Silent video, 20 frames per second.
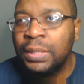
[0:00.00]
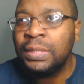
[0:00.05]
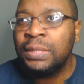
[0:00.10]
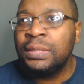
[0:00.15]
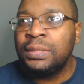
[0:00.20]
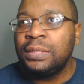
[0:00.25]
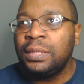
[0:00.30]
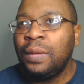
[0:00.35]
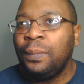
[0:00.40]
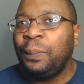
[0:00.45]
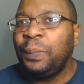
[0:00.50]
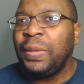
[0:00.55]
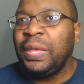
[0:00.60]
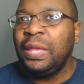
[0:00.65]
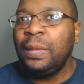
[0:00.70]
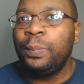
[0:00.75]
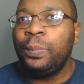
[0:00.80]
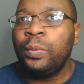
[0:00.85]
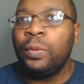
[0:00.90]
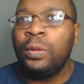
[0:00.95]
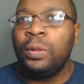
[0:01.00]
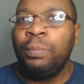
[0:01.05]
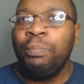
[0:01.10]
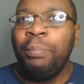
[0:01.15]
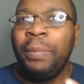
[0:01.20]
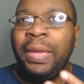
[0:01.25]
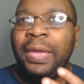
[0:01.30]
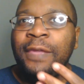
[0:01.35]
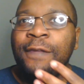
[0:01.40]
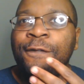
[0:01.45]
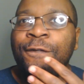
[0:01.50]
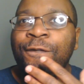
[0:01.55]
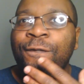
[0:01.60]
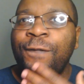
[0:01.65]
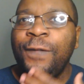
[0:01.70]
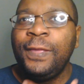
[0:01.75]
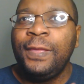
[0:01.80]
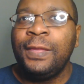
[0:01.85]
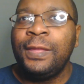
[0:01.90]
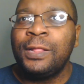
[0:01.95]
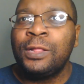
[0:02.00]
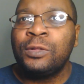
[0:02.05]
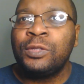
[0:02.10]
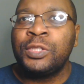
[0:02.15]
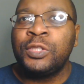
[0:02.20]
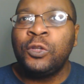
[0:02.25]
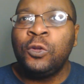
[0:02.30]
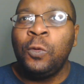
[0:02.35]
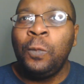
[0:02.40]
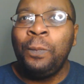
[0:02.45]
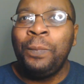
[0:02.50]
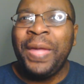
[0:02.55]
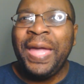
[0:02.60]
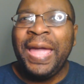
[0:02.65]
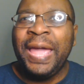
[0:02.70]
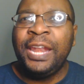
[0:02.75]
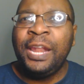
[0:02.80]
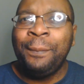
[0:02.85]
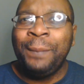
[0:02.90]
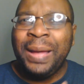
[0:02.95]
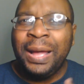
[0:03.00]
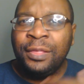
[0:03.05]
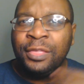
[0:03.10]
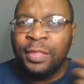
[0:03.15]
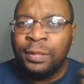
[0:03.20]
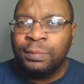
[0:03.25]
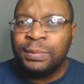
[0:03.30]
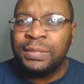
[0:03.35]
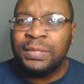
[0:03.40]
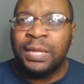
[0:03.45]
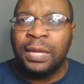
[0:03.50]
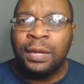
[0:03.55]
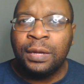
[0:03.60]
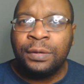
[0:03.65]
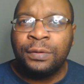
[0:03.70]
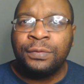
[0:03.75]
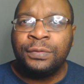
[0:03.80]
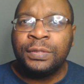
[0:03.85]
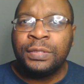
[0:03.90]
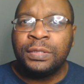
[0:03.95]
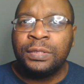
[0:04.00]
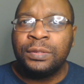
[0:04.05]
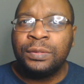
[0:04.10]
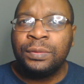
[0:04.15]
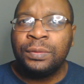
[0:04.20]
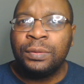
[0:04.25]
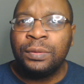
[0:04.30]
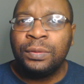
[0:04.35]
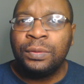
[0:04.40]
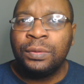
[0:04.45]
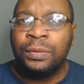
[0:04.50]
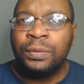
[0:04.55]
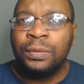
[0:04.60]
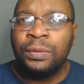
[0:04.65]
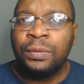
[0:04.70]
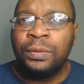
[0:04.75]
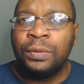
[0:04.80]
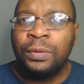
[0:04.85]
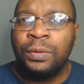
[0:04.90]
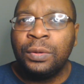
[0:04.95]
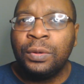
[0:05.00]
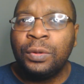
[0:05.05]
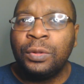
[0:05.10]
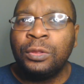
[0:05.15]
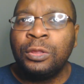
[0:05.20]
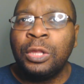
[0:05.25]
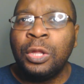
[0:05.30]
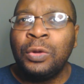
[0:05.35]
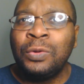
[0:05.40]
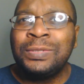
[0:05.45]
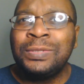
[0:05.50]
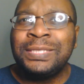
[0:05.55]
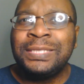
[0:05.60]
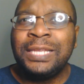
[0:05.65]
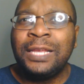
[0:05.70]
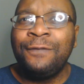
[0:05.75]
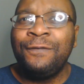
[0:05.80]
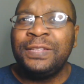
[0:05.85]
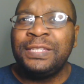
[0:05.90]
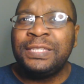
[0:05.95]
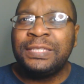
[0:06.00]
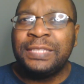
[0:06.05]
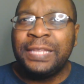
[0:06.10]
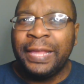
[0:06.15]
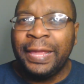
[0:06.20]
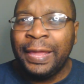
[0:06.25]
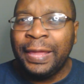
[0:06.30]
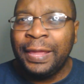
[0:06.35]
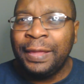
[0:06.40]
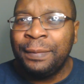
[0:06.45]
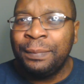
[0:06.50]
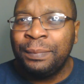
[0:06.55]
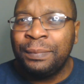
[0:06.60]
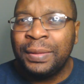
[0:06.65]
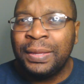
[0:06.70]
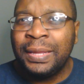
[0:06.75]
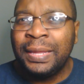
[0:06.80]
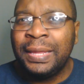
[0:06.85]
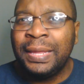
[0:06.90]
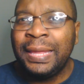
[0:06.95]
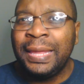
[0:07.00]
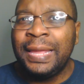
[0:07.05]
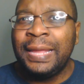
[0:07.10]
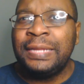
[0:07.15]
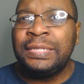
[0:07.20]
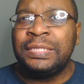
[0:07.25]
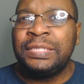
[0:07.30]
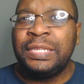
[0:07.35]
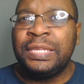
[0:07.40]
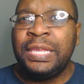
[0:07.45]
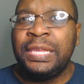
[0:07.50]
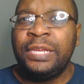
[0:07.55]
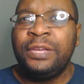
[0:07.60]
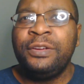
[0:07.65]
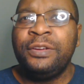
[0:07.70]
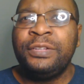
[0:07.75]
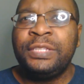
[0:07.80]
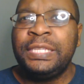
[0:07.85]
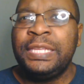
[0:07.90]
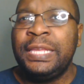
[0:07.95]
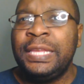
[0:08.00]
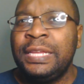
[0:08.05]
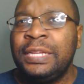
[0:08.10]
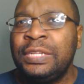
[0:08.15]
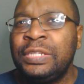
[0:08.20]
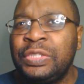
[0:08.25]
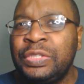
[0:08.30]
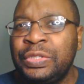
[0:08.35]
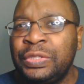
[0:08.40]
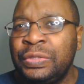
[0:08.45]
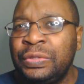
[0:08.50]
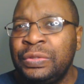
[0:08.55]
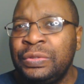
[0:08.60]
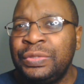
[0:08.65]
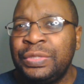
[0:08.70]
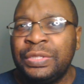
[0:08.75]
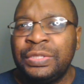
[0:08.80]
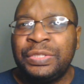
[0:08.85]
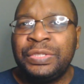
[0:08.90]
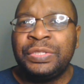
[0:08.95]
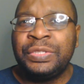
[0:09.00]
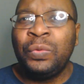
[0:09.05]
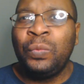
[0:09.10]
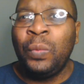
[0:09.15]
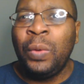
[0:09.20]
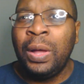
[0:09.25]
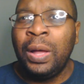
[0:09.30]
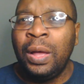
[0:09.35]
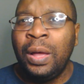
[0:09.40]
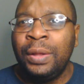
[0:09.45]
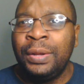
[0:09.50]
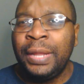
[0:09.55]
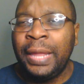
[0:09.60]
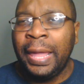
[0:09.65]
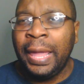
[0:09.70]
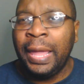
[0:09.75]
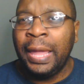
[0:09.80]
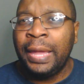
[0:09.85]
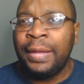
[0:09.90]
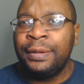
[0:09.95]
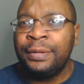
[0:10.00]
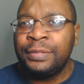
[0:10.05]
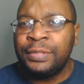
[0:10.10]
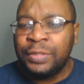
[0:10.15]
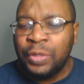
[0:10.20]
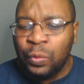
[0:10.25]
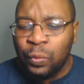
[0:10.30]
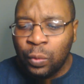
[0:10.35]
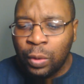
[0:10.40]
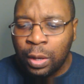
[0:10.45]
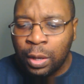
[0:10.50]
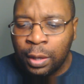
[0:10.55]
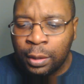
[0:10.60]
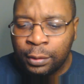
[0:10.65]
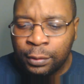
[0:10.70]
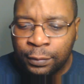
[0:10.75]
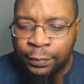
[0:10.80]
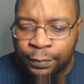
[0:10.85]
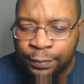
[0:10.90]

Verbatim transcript: Some people may feel so bad about themselves, low self esteem, insecurity issues, so on and so on.